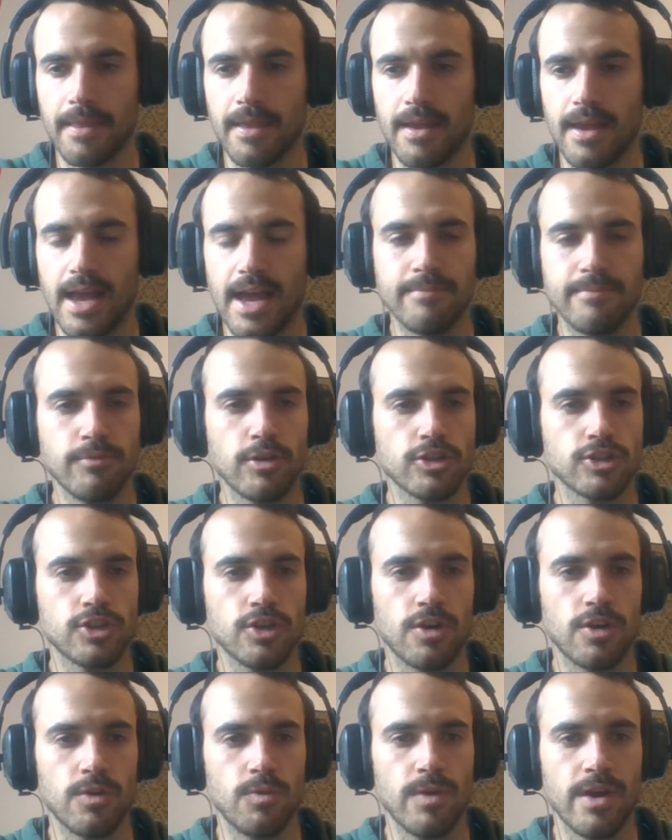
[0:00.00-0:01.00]
I'm not
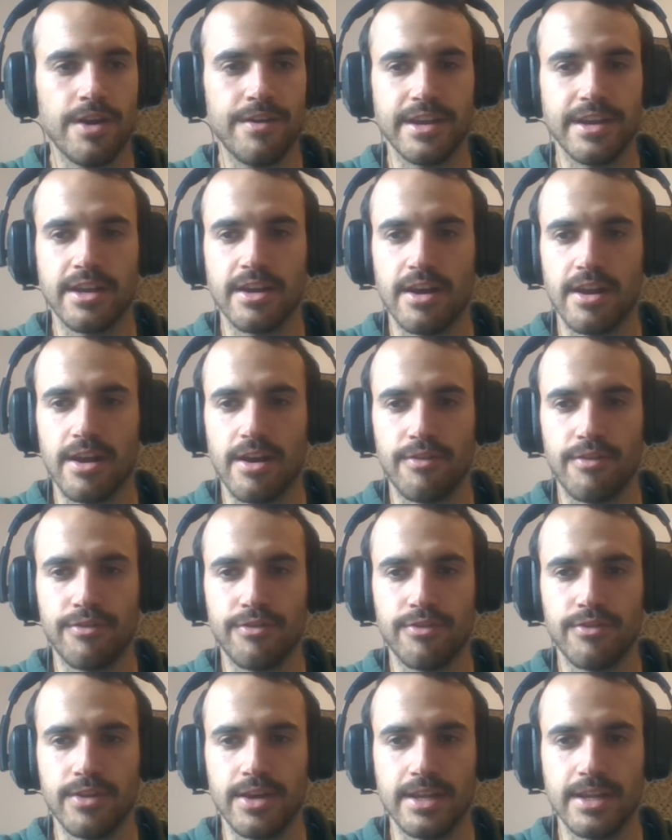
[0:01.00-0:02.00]
sure where it cut
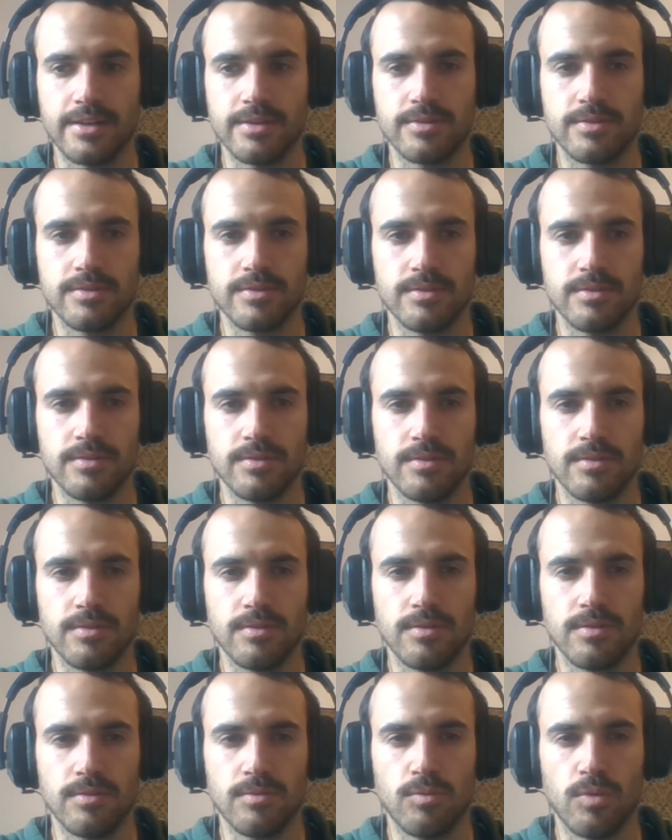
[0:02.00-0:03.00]
off and
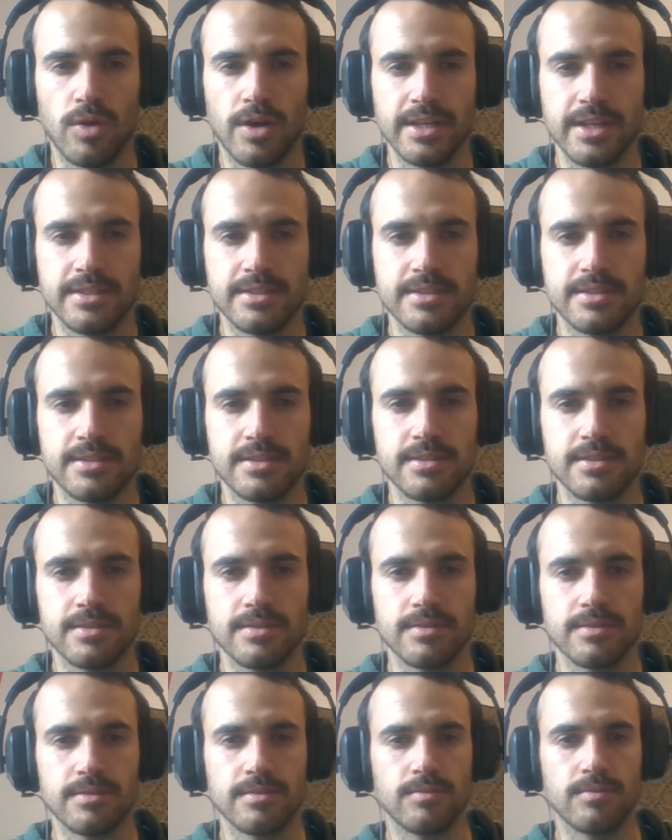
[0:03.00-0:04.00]
what it's
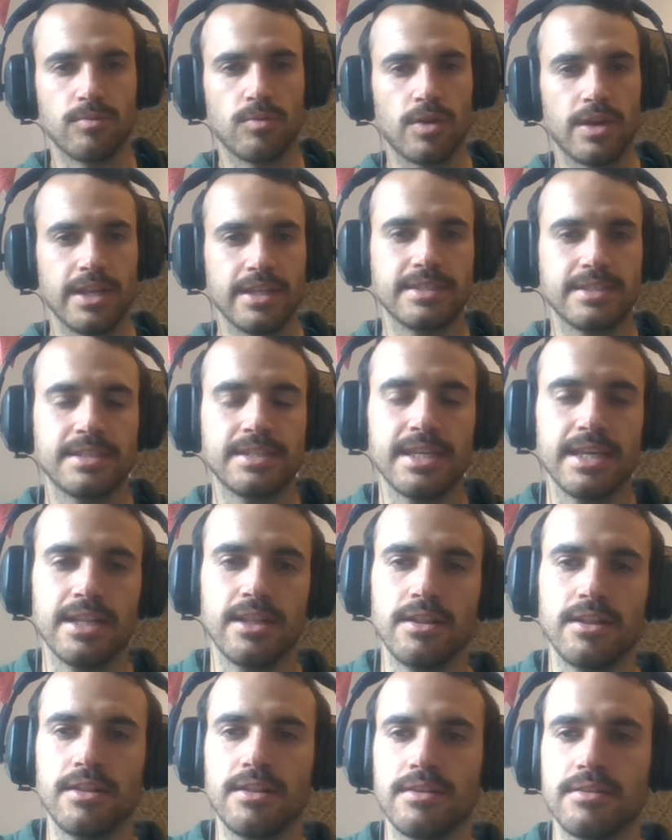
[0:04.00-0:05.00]

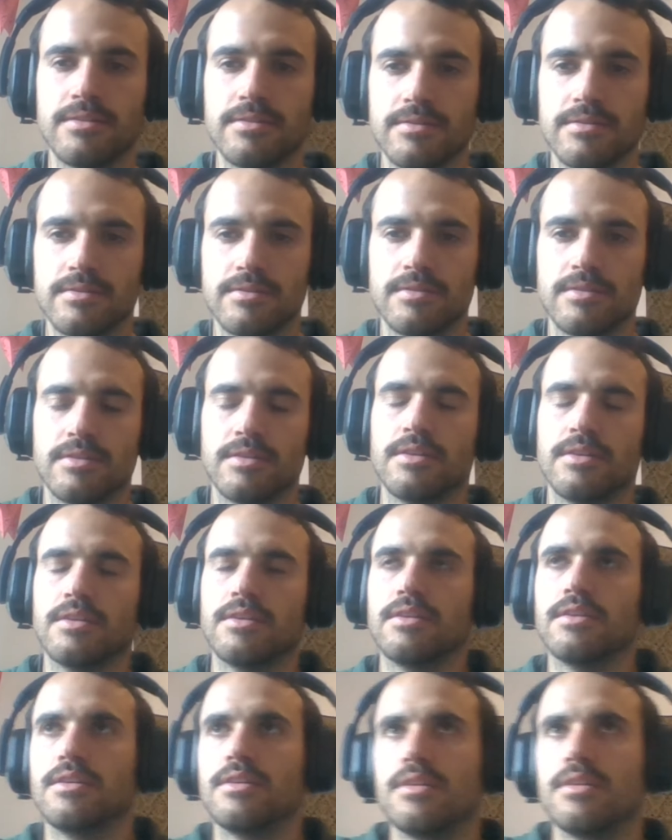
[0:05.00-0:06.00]
still
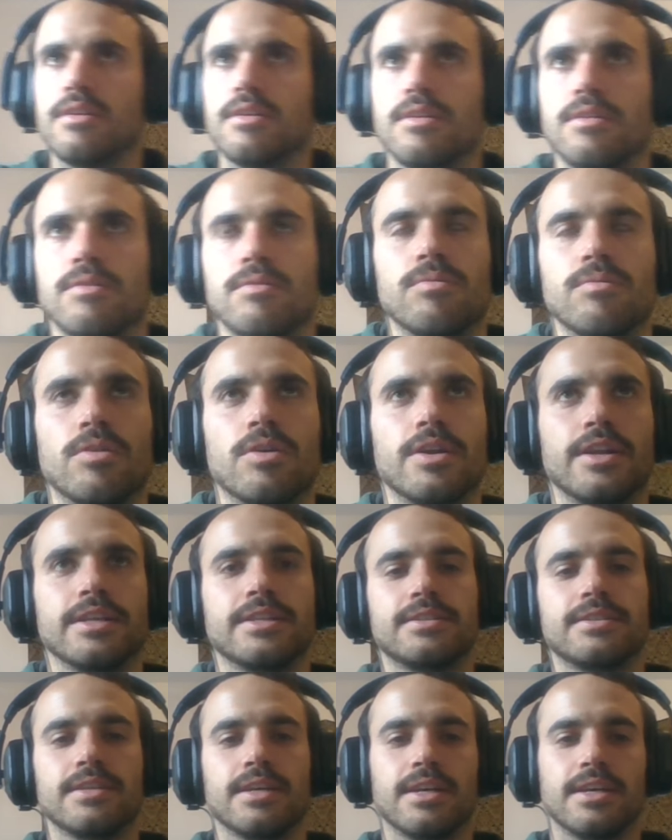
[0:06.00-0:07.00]

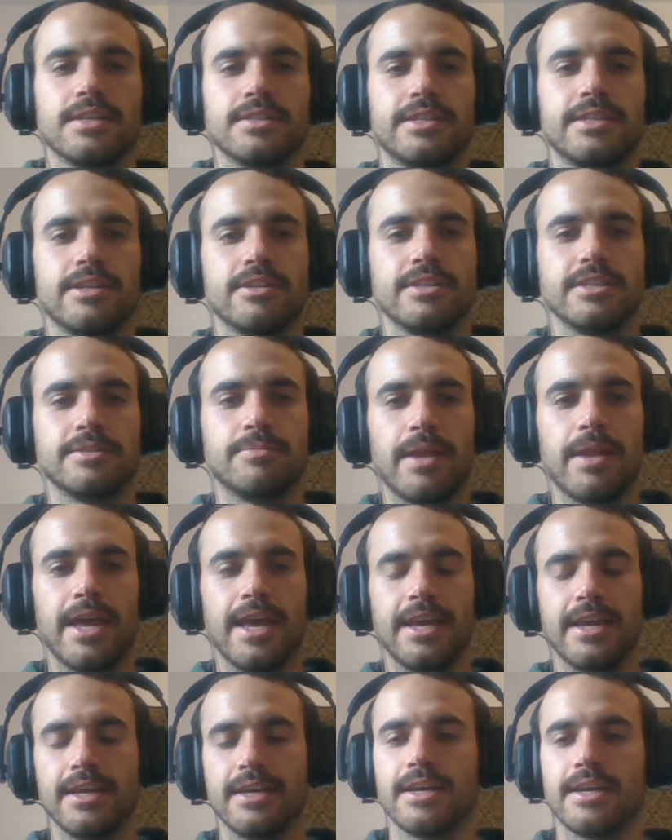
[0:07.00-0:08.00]
still
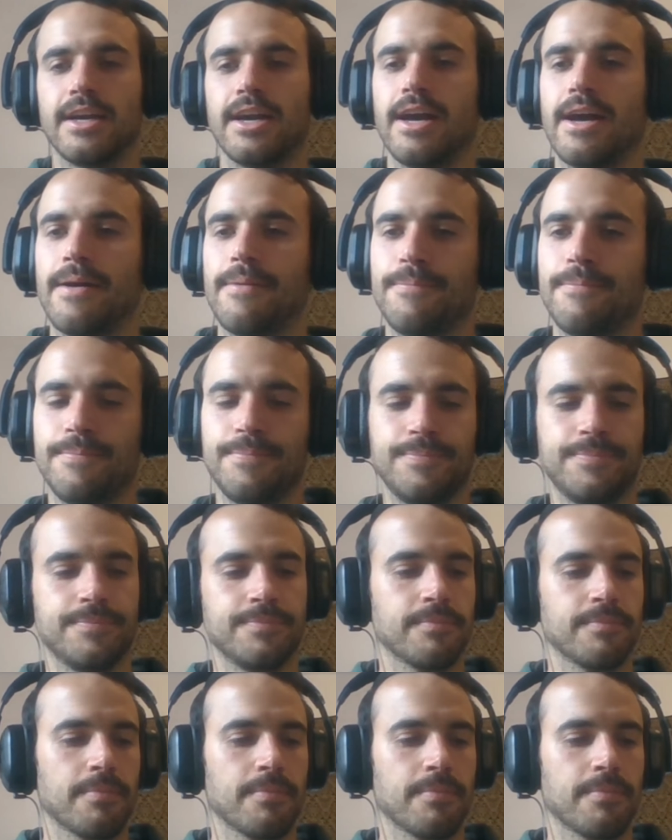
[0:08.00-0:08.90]
displaying.